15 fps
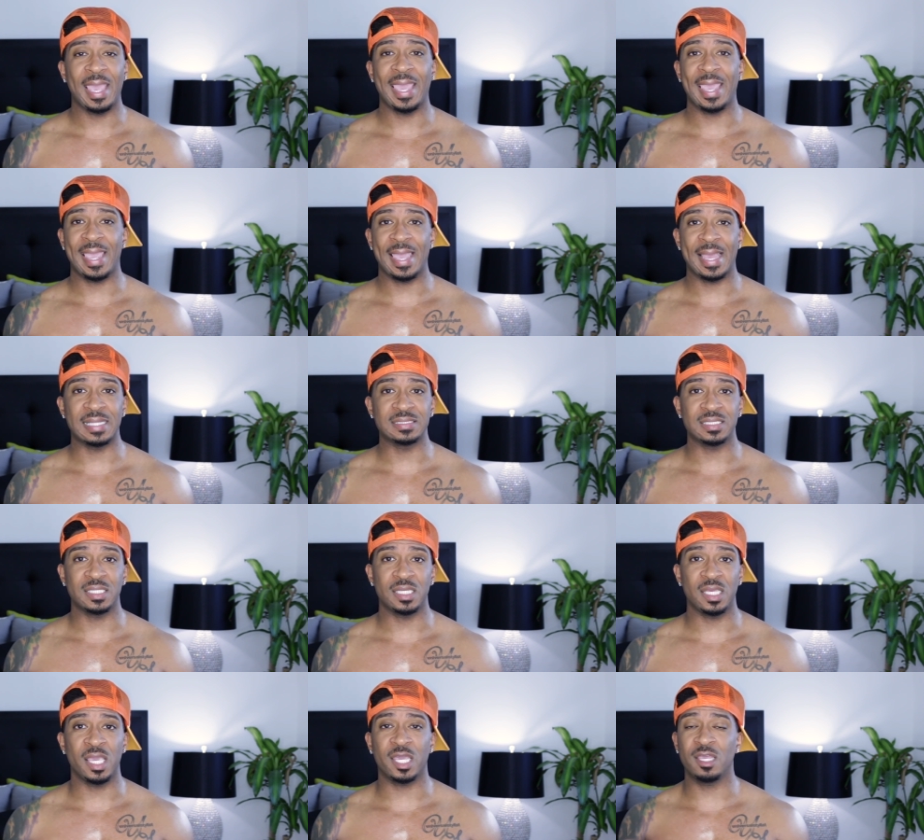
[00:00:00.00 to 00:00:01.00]
and
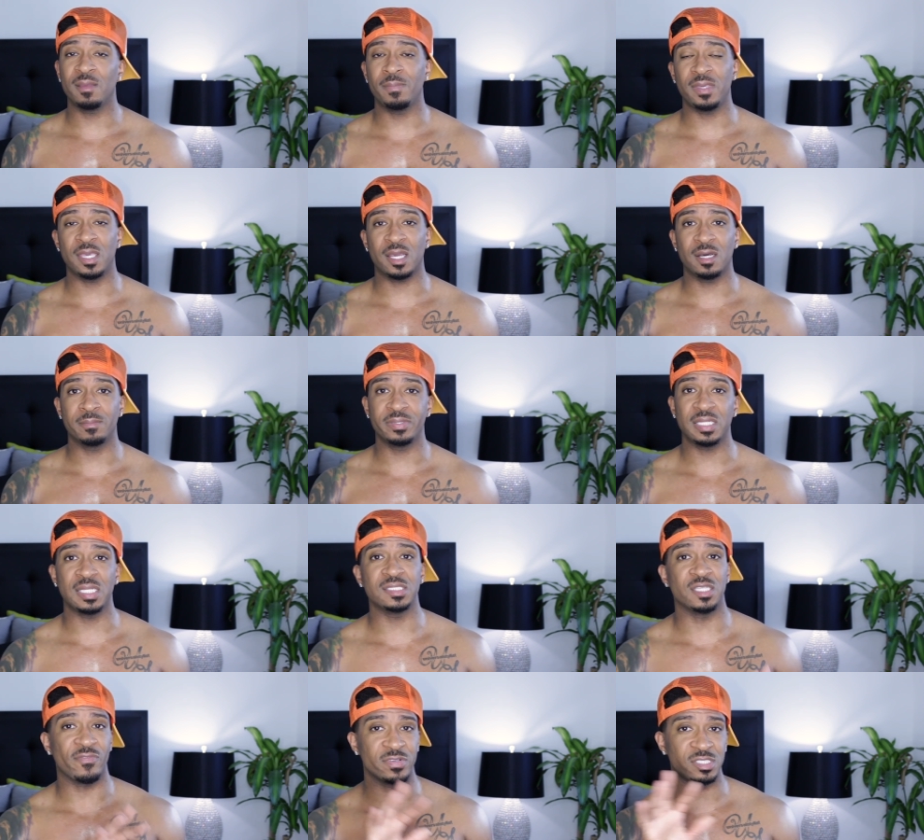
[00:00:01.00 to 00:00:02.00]
it could be a
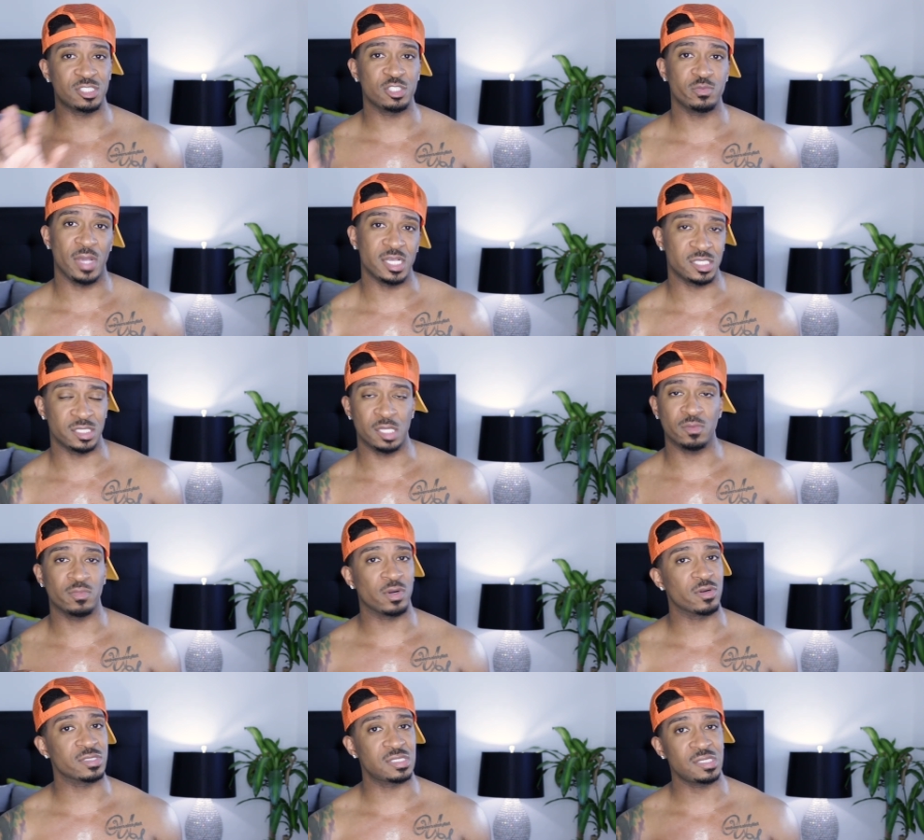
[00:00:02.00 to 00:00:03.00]
completely different situation and
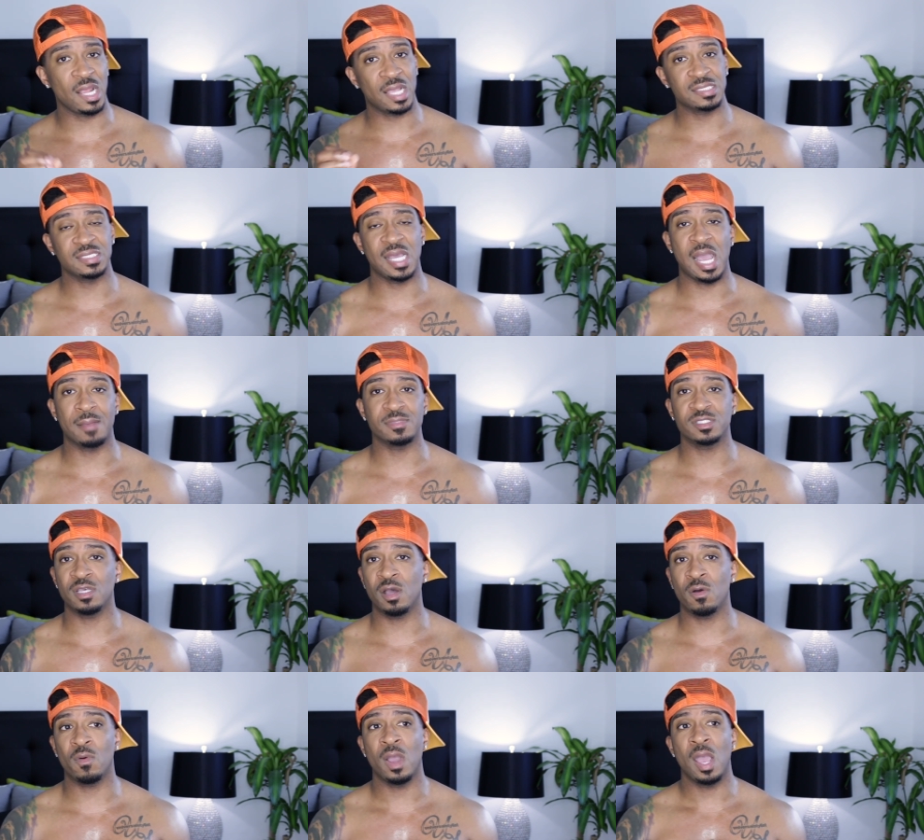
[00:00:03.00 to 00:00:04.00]
worse next time.
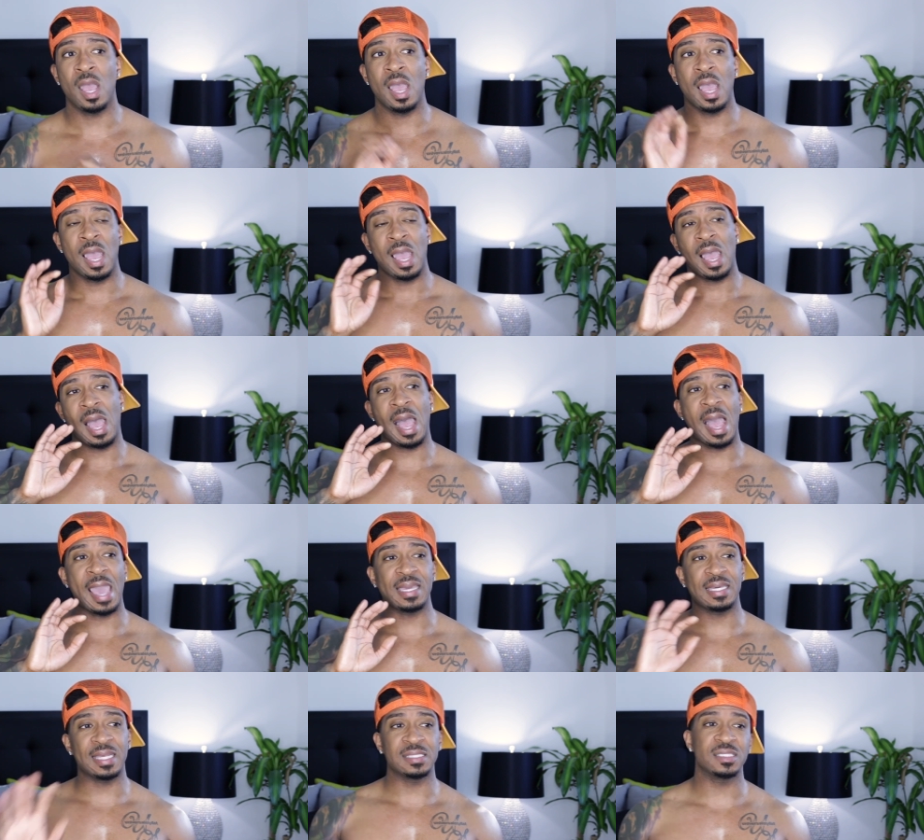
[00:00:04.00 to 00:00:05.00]
So
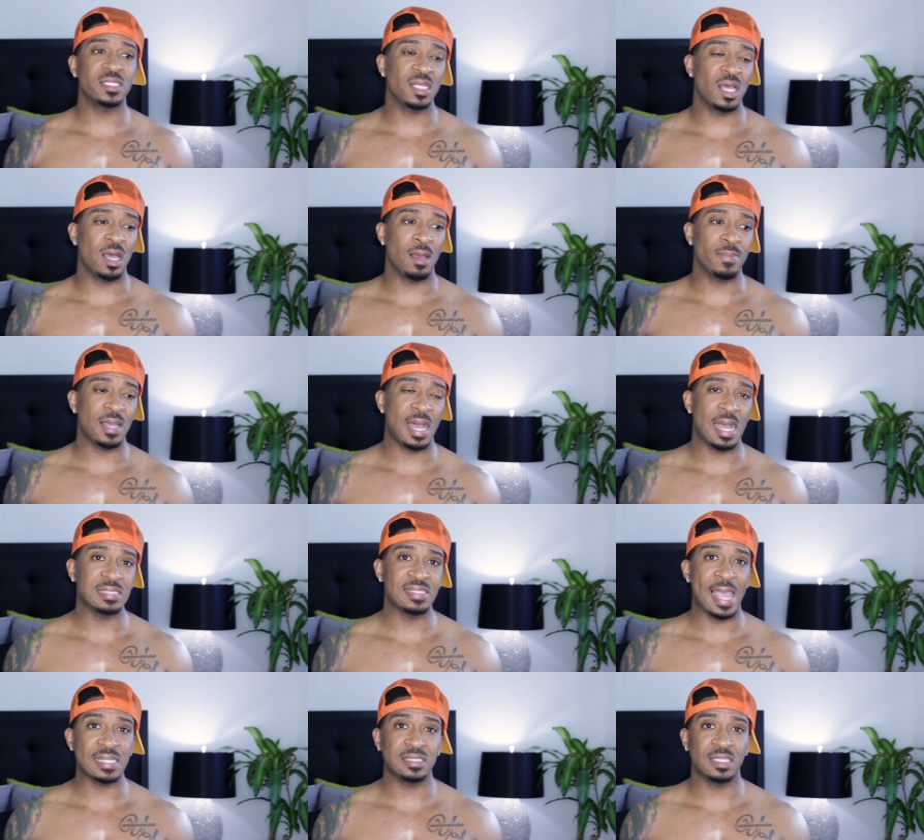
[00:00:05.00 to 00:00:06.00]
I ended up
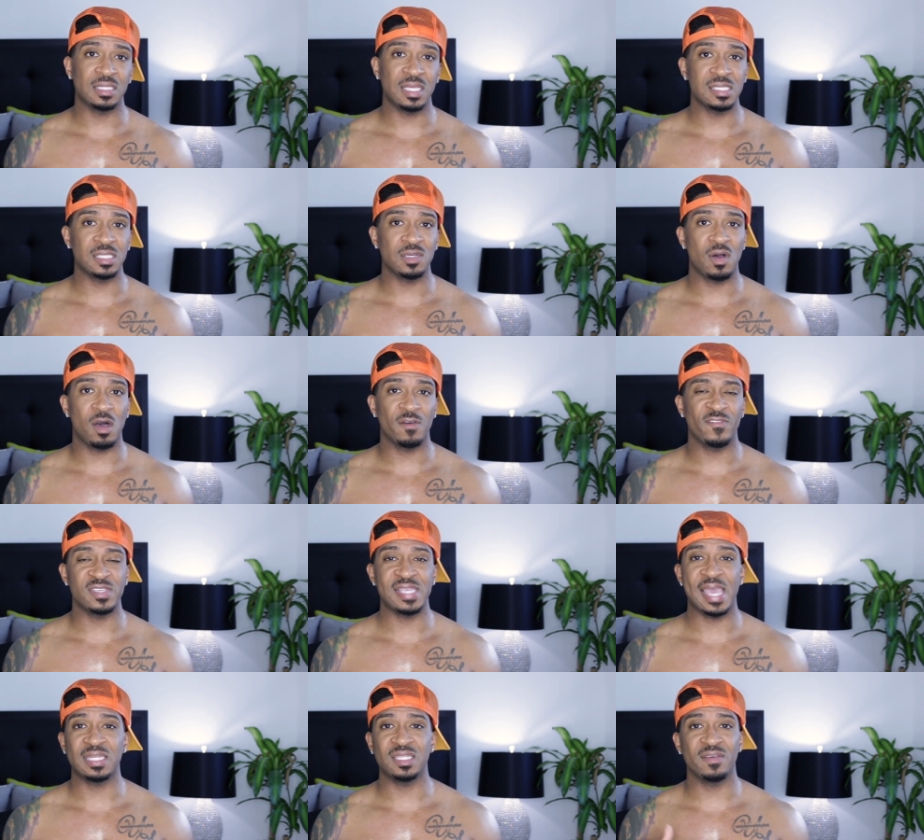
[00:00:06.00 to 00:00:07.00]
contacting the leasing
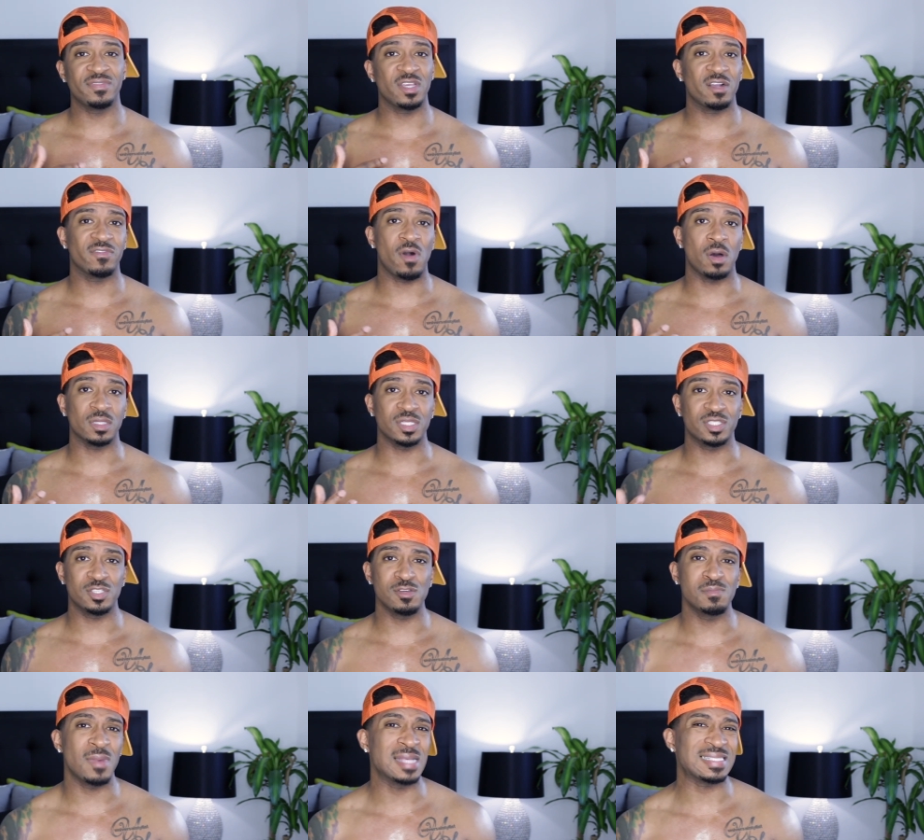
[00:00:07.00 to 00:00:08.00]
office, had lived there for only
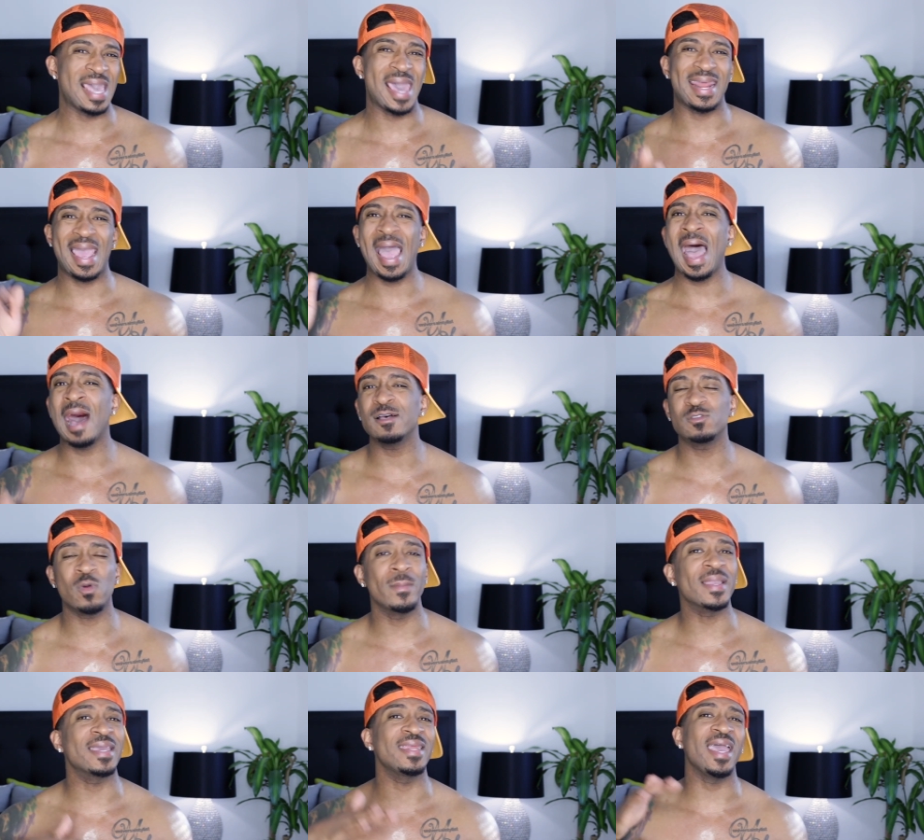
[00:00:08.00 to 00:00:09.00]
two months. I had a
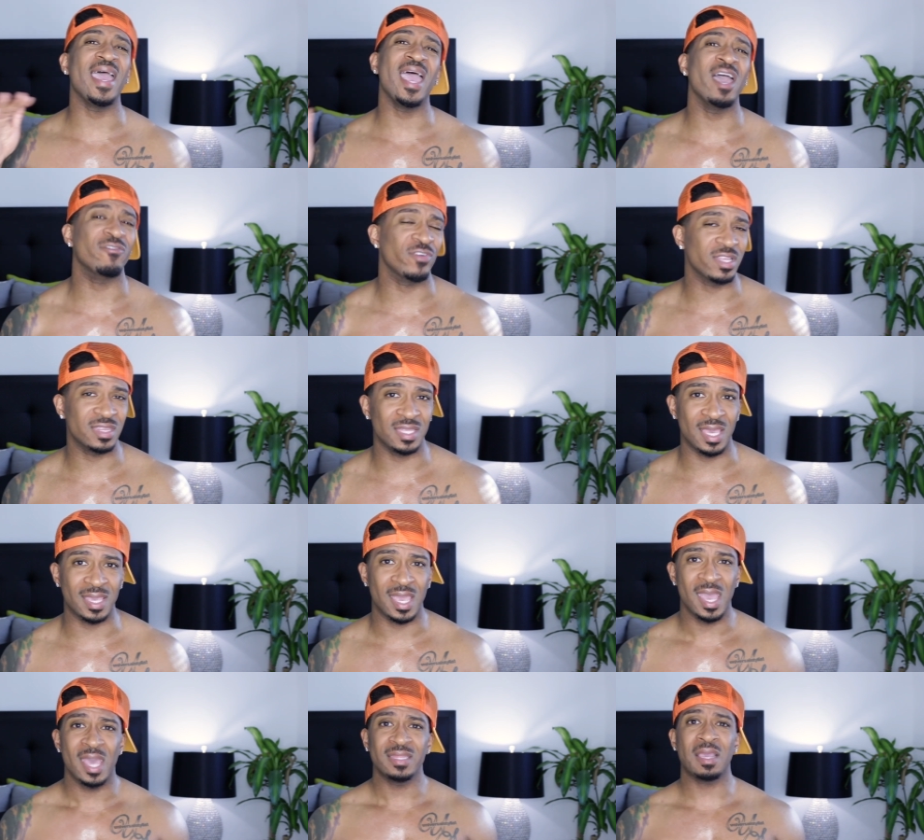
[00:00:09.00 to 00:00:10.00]
housewarming and everything.